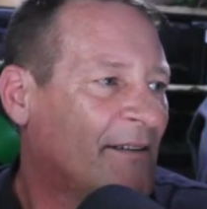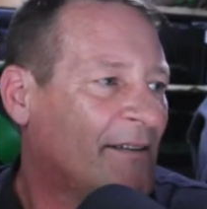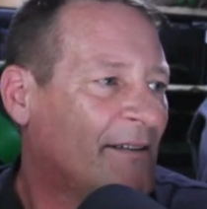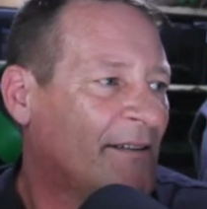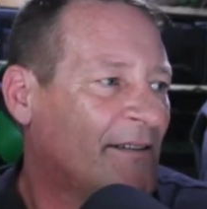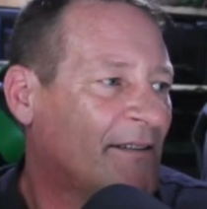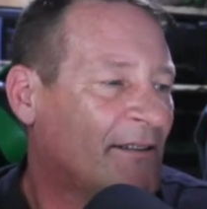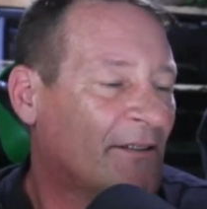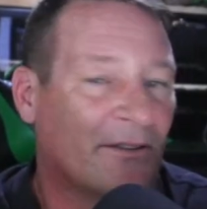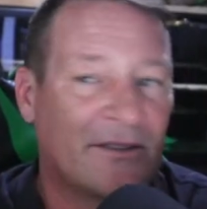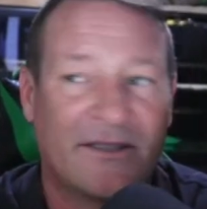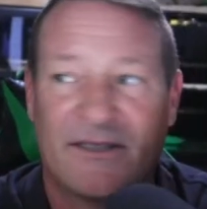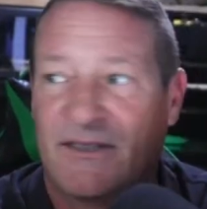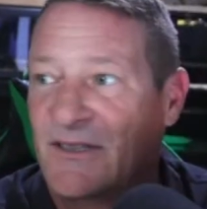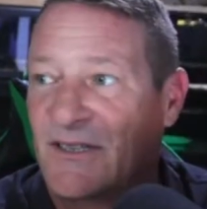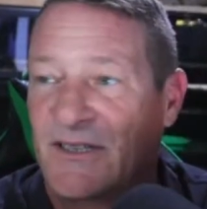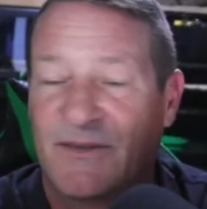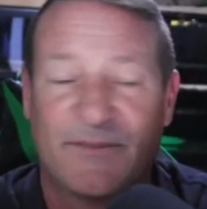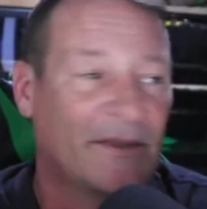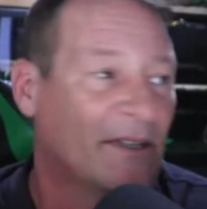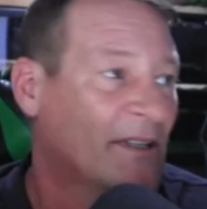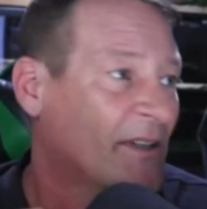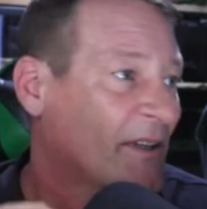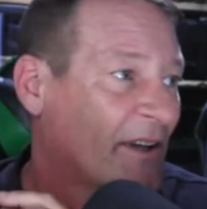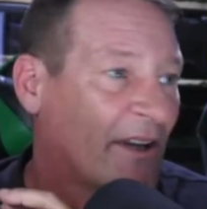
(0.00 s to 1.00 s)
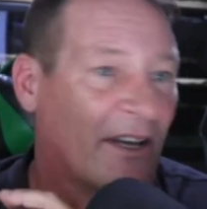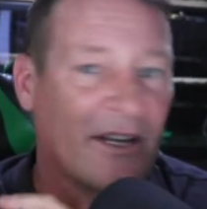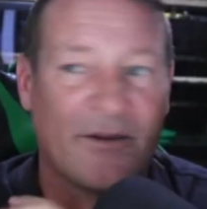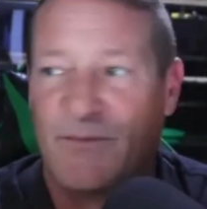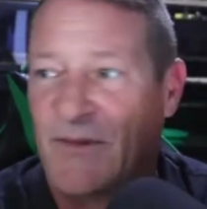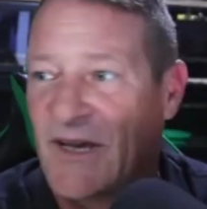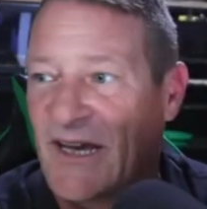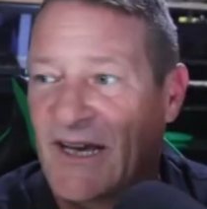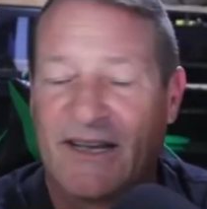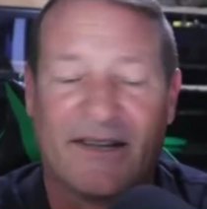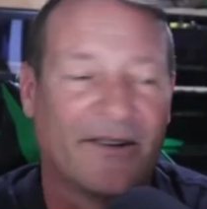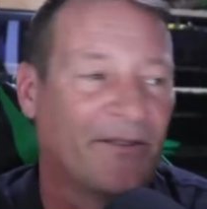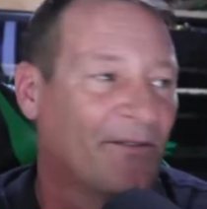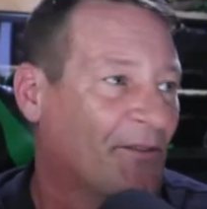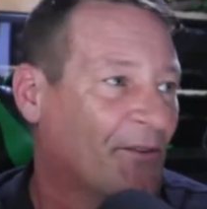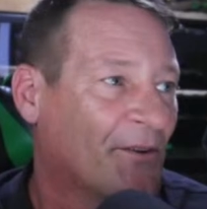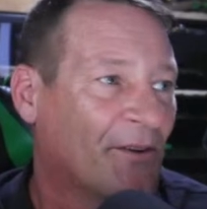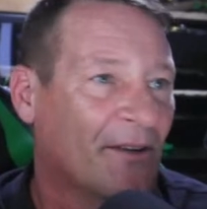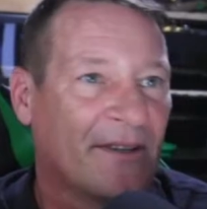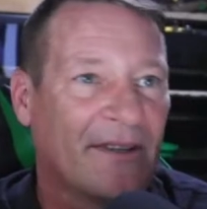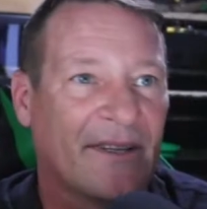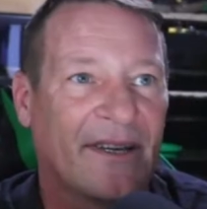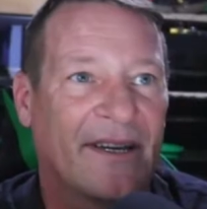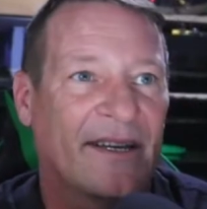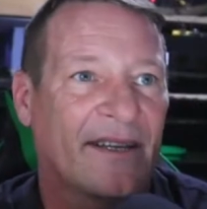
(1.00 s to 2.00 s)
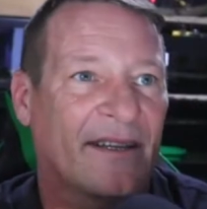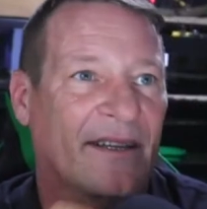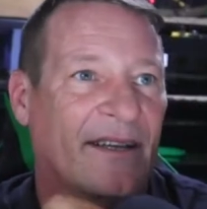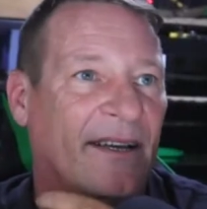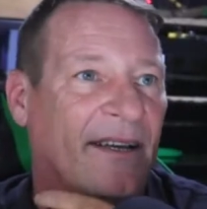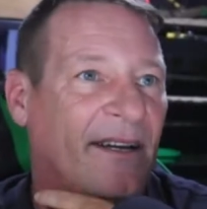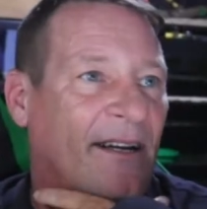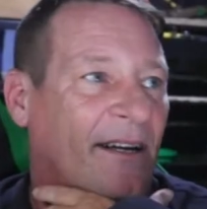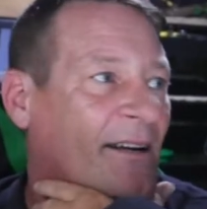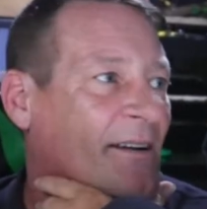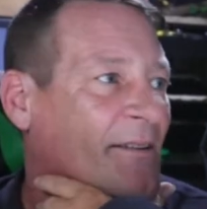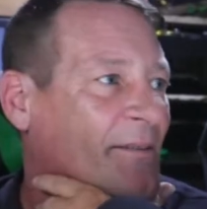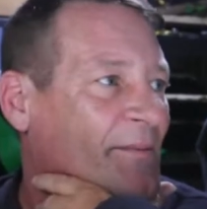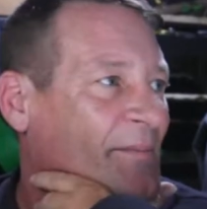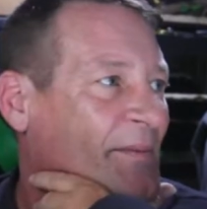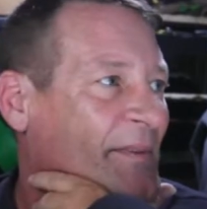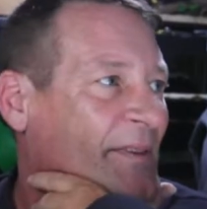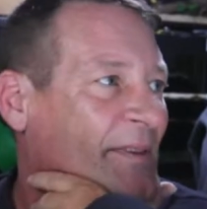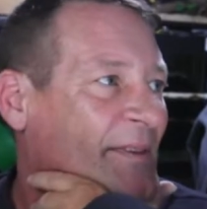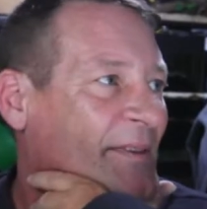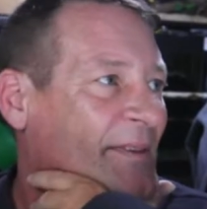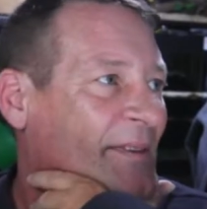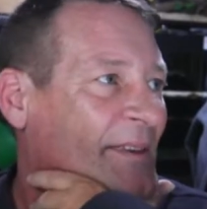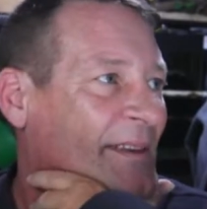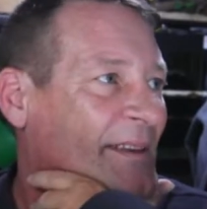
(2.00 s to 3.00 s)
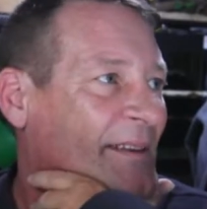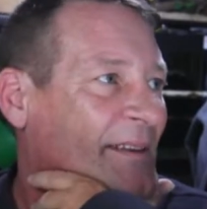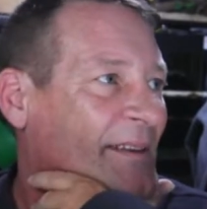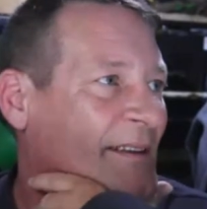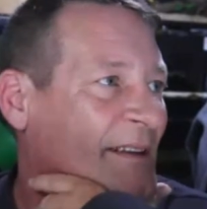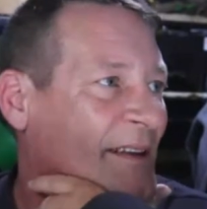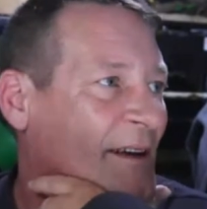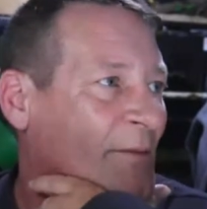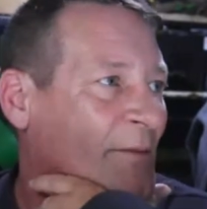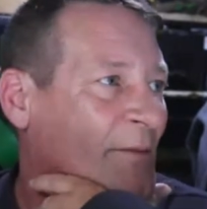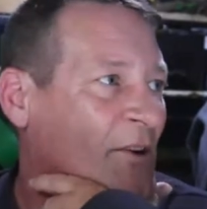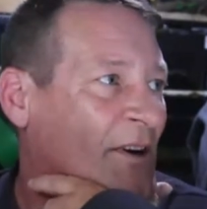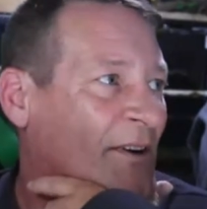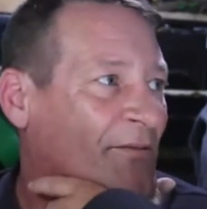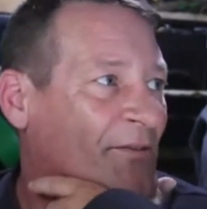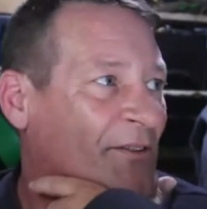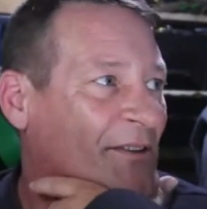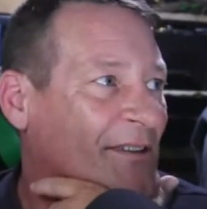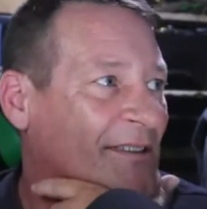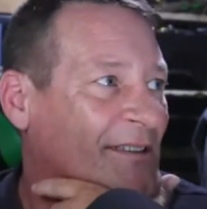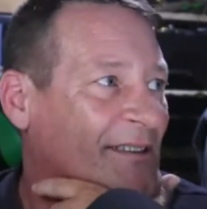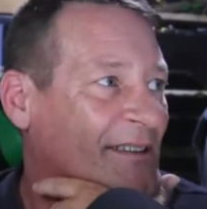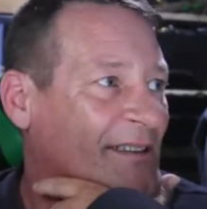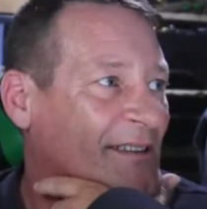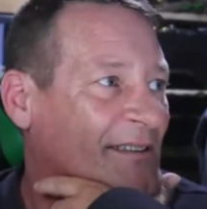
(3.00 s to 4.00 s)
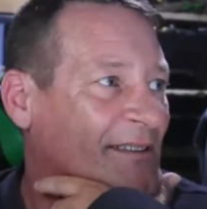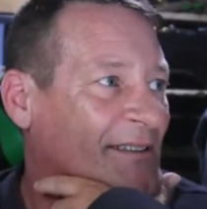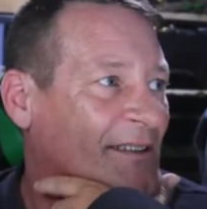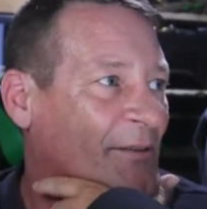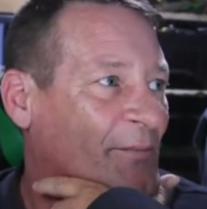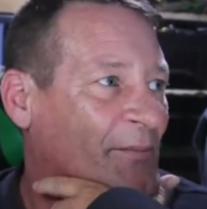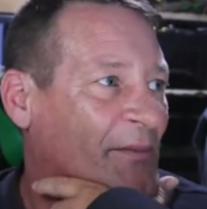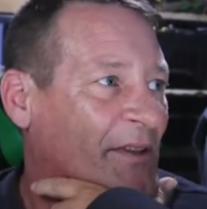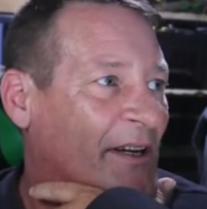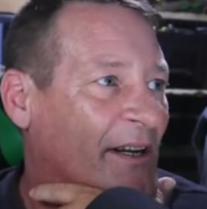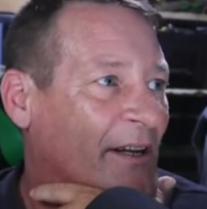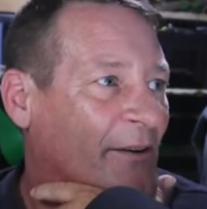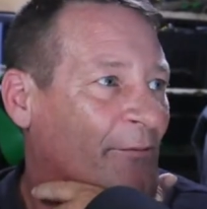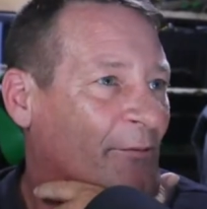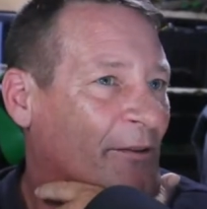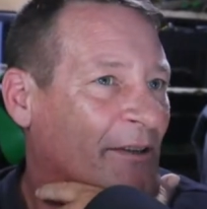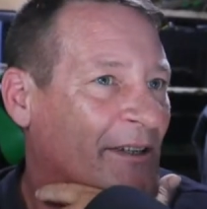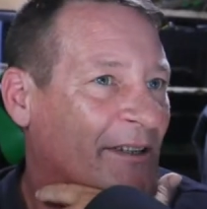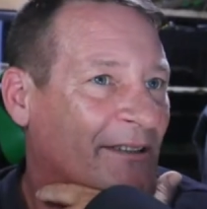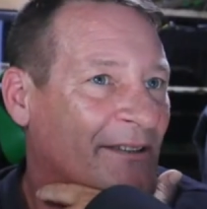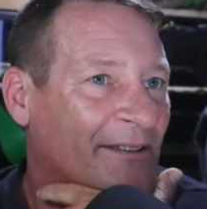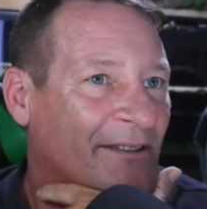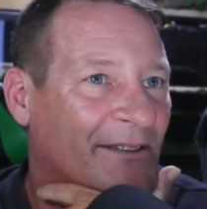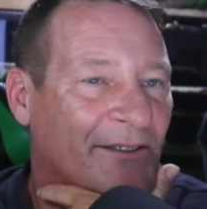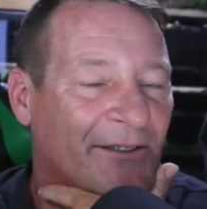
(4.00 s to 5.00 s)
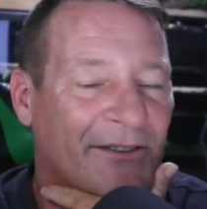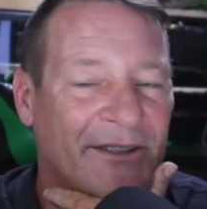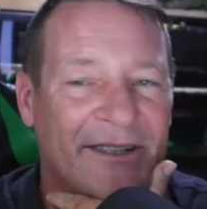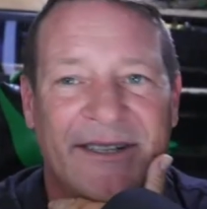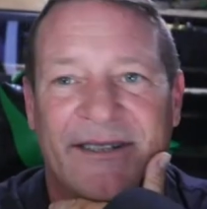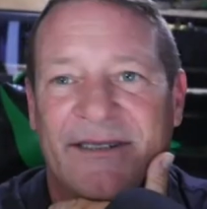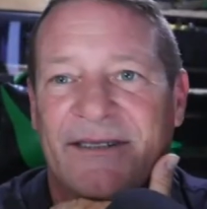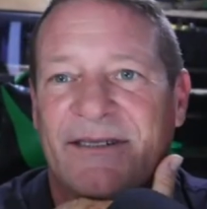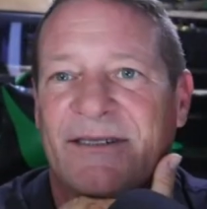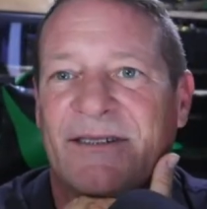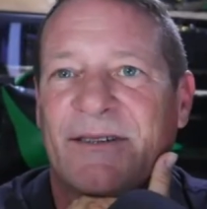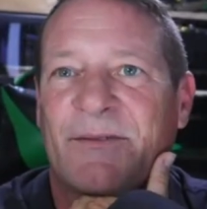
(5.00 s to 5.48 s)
So when you see me looking back and forth like that, I'm referencing something on one of the screens.